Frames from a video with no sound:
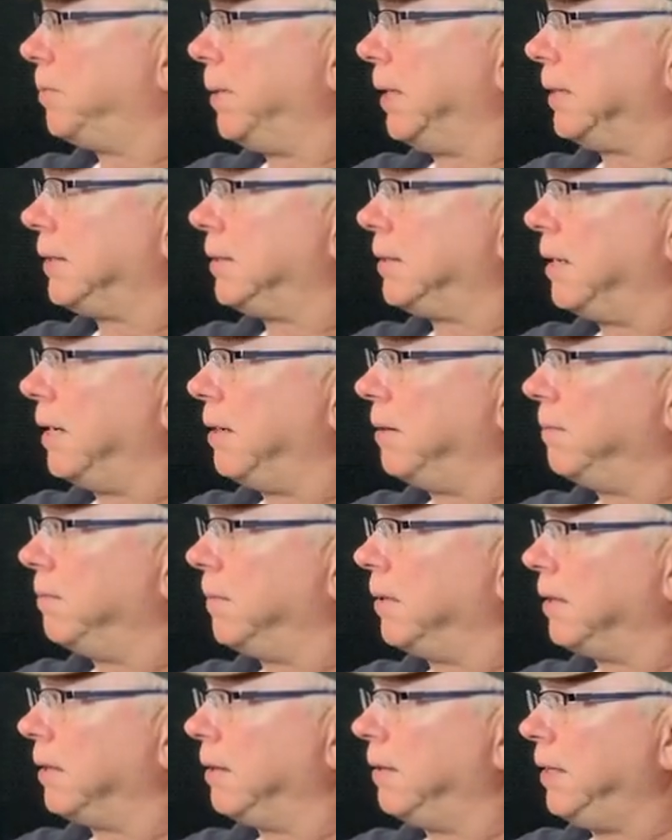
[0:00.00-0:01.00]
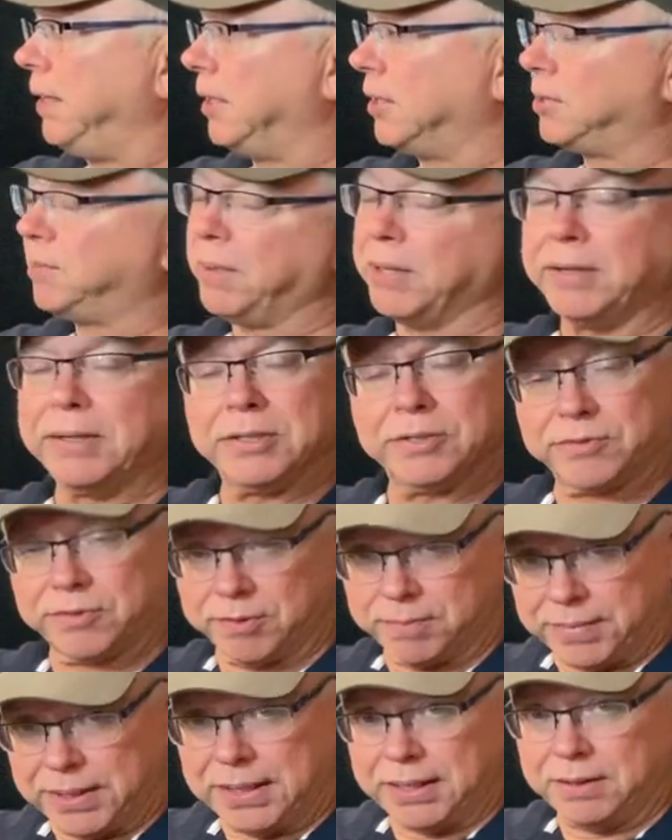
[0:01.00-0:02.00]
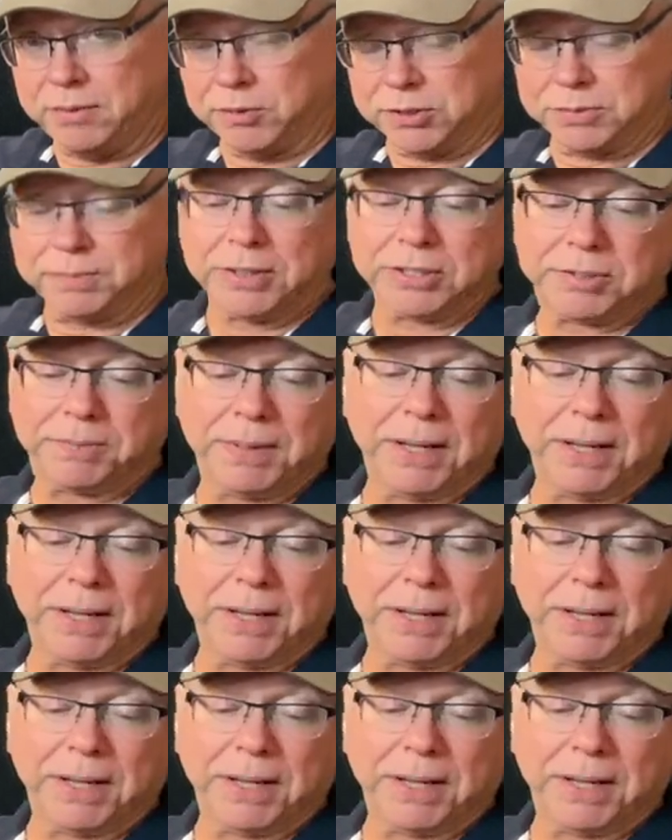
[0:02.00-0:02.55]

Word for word: but um, the experience for me was much